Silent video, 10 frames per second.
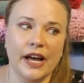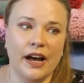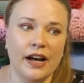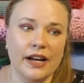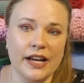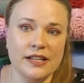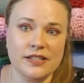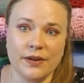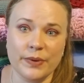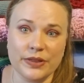As
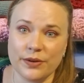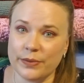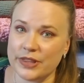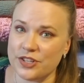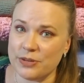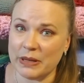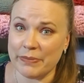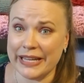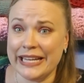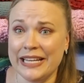I went through with the Jimmy
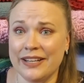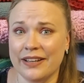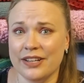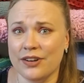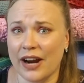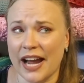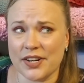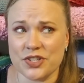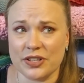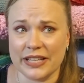Bean, you're
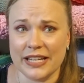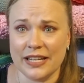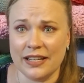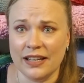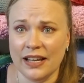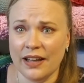actually